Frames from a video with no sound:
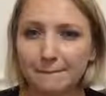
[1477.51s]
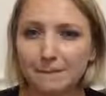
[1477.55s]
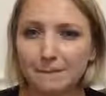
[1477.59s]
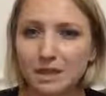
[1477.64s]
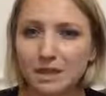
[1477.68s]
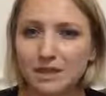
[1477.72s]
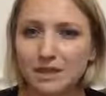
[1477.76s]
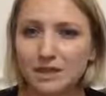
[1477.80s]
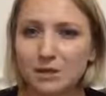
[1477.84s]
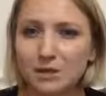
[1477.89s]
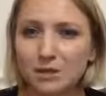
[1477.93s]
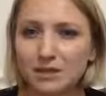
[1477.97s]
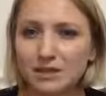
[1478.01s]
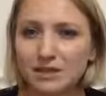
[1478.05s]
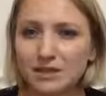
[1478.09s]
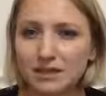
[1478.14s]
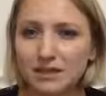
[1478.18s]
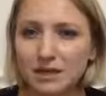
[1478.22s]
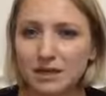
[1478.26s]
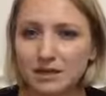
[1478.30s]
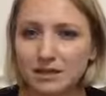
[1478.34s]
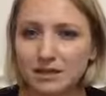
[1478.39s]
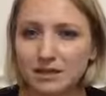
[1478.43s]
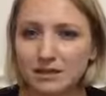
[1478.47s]
but no one
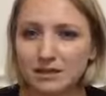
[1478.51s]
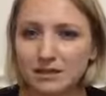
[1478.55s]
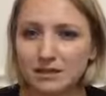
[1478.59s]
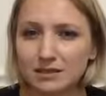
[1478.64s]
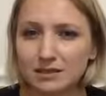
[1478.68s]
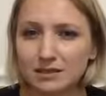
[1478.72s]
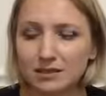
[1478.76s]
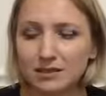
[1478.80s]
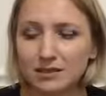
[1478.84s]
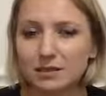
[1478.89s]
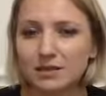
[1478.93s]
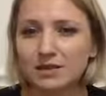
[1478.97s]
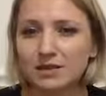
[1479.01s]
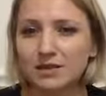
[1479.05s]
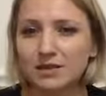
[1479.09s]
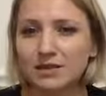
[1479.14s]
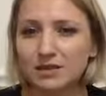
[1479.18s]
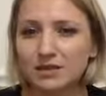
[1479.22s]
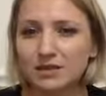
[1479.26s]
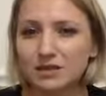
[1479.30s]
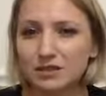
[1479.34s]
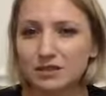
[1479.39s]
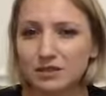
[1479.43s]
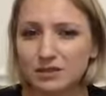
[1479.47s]
does. No one
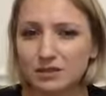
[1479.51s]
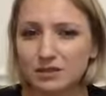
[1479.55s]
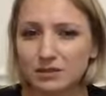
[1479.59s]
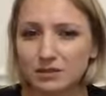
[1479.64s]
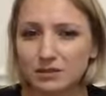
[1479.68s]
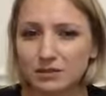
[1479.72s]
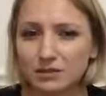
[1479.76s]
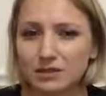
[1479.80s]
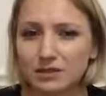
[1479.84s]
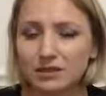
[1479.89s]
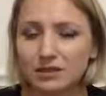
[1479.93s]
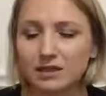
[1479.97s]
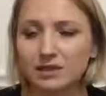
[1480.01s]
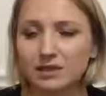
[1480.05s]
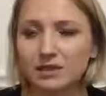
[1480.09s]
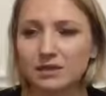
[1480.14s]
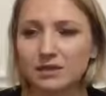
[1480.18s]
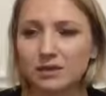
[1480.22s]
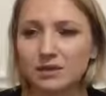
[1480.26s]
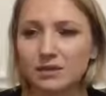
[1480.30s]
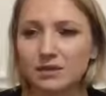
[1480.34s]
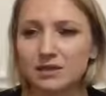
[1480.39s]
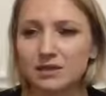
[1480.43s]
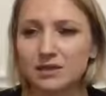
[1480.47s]
thinks to do it, and
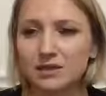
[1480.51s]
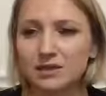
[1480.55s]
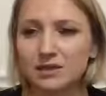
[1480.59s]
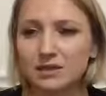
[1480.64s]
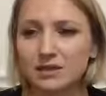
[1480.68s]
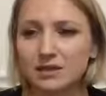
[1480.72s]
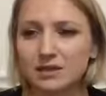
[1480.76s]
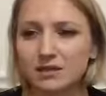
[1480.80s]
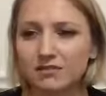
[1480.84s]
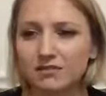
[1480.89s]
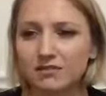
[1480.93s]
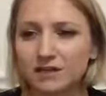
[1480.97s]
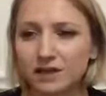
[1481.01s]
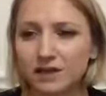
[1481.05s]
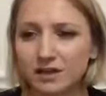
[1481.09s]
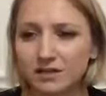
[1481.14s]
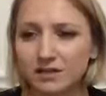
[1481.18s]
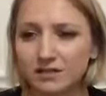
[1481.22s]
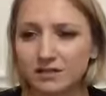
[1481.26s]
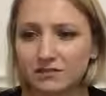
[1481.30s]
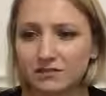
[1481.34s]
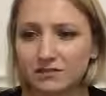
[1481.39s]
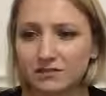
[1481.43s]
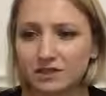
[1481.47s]
no one does it
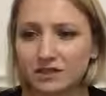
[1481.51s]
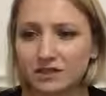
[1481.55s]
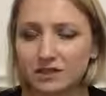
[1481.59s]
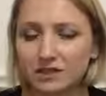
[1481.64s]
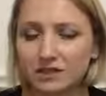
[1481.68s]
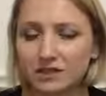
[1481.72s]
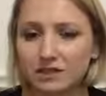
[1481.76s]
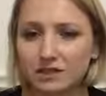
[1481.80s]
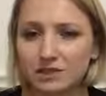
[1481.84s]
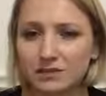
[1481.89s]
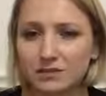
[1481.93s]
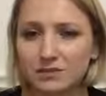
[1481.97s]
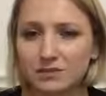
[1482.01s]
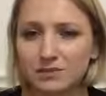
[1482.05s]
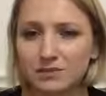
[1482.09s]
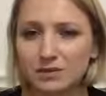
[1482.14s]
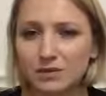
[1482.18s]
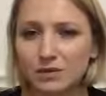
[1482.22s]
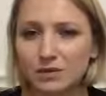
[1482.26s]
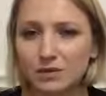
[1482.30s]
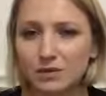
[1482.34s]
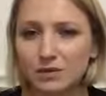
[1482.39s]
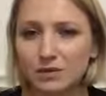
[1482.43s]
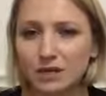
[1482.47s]
effectively.
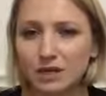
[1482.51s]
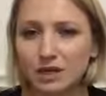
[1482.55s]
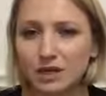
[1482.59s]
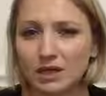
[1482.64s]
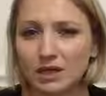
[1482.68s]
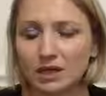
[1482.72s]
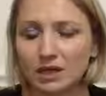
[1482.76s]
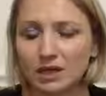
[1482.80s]
So